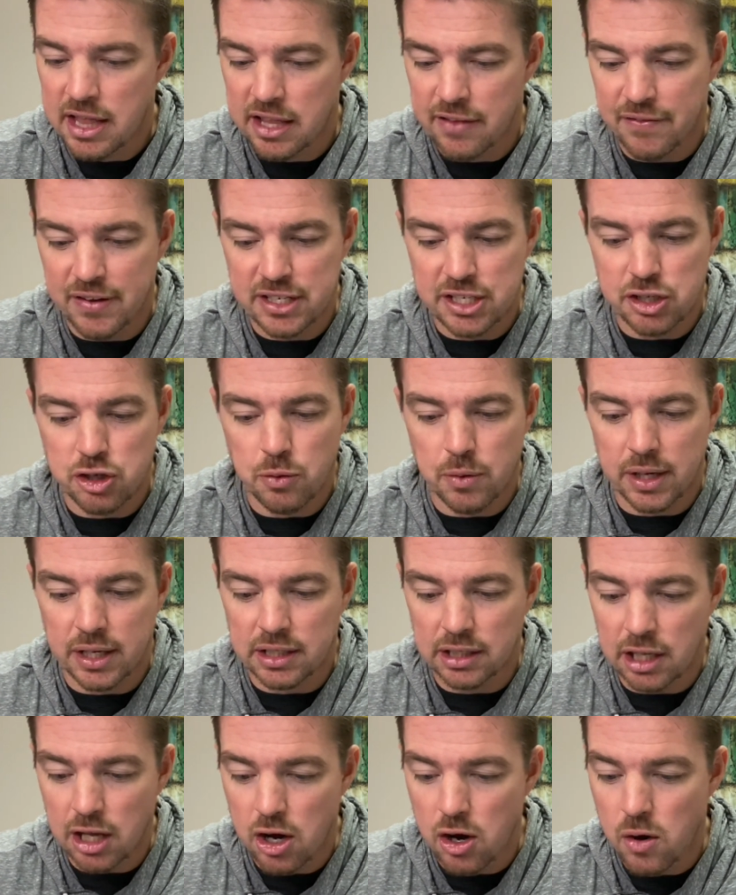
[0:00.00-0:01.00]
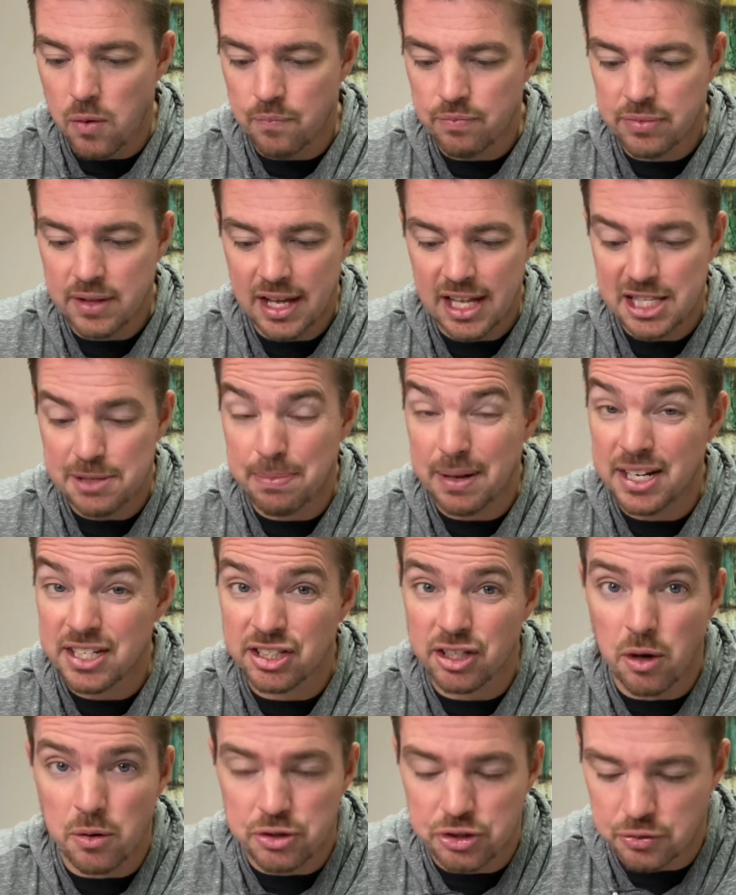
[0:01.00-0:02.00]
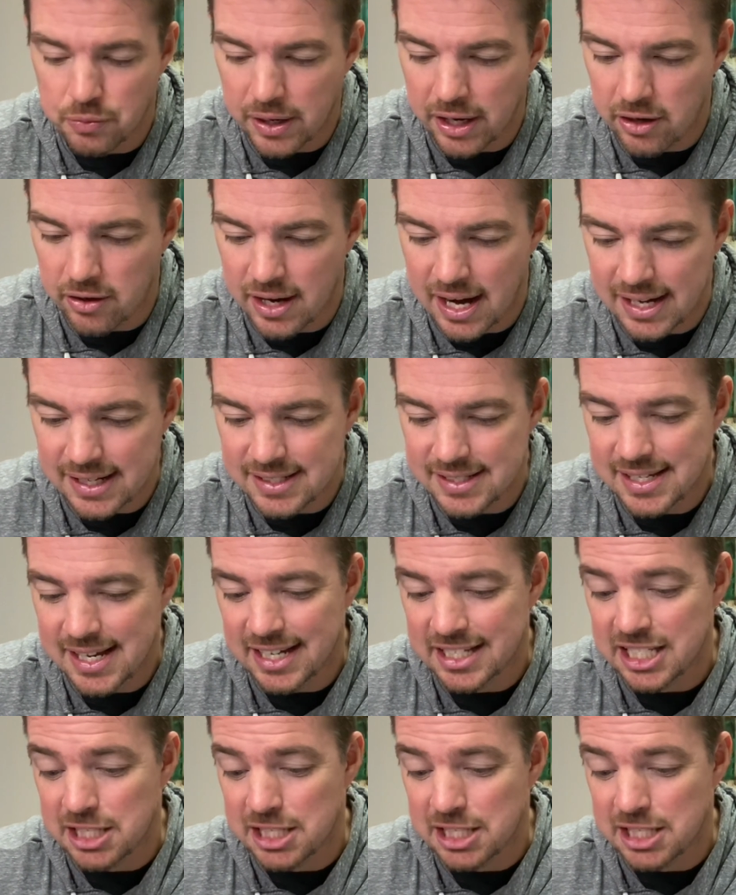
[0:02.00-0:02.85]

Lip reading: The 52-week low, it's been as low as 396.